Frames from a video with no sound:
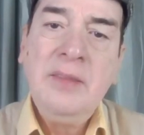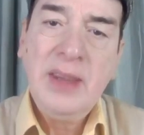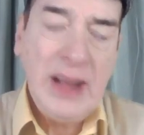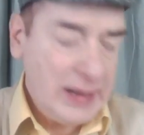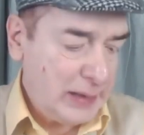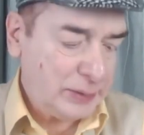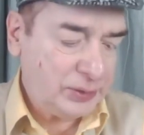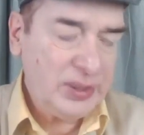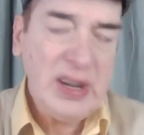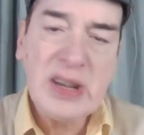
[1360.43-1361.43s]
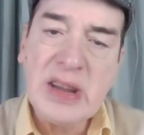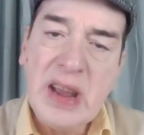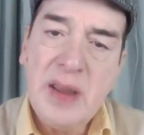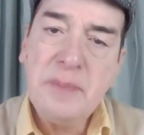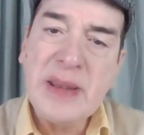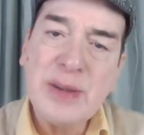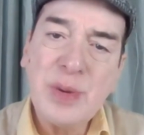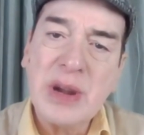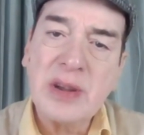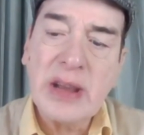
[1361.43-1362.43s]
when I see deep
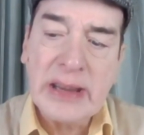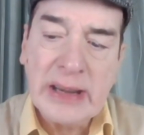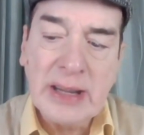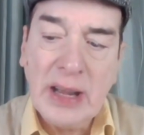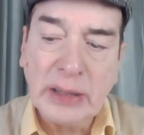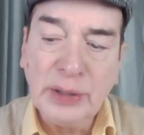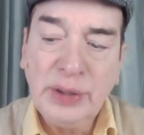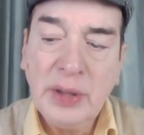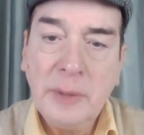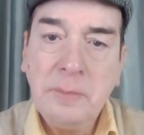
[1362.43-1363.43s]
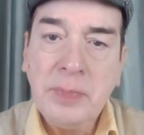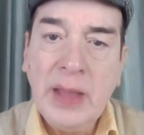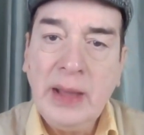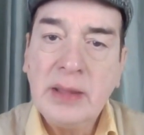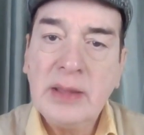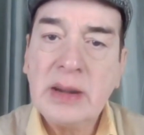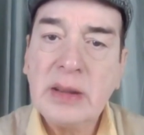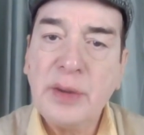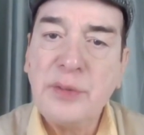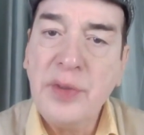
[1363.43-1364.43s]
into it, I realize
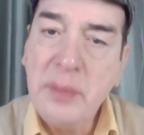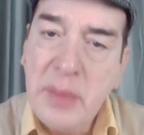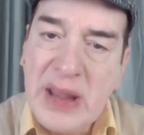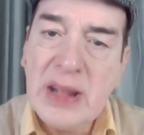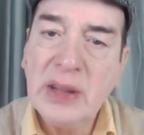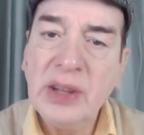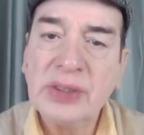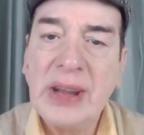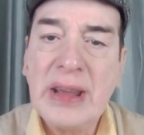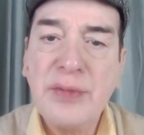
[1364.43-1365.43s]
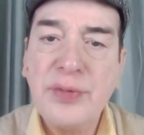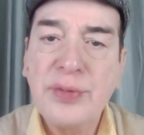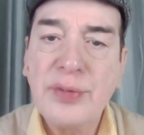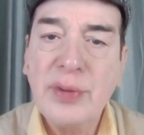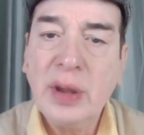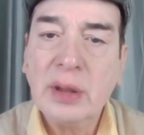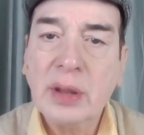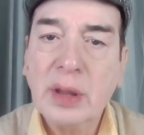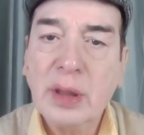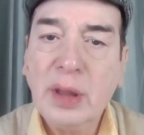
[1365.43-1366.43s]
that the women in his life
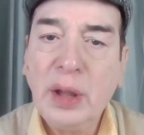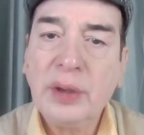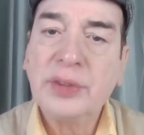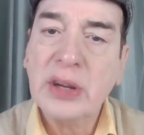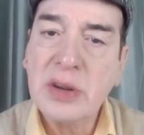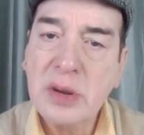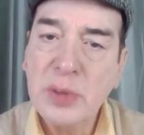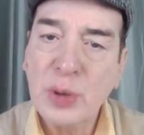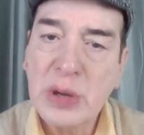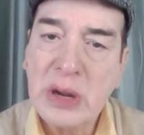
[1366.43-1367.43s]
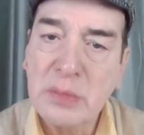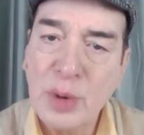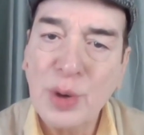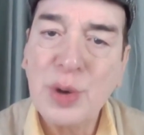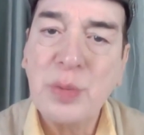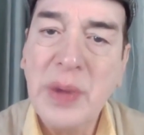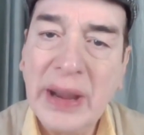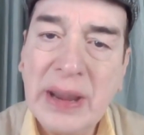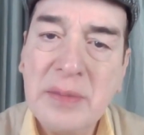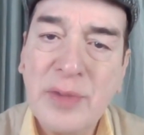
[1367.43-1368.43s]
have contributed more to
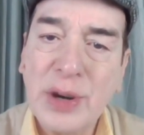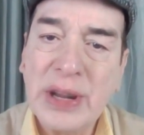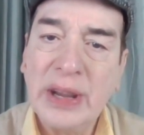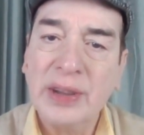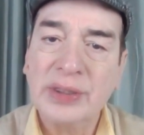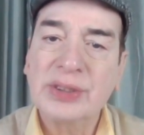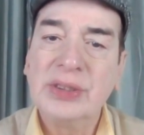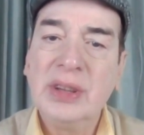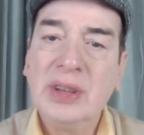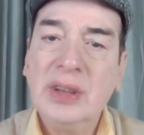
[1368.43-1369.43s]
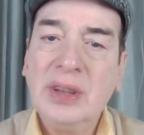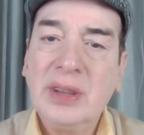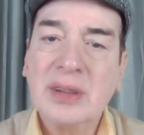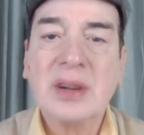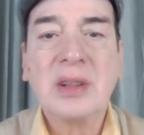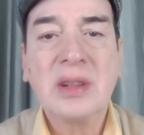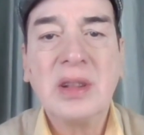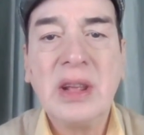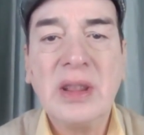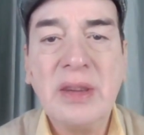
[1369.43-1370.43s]
make him what he is rather
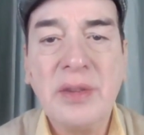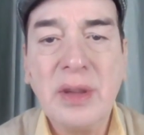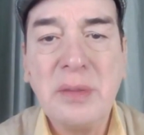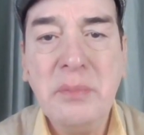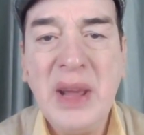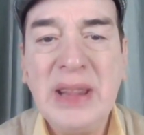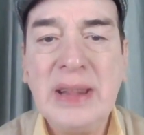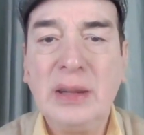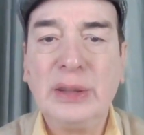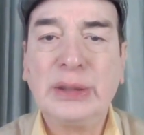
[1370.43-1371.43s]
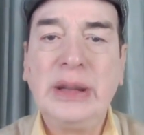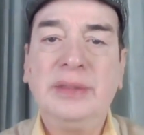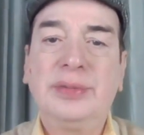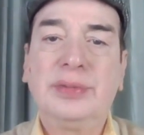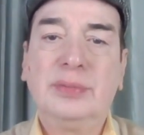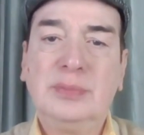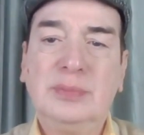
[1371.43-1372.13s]
than the men in his life.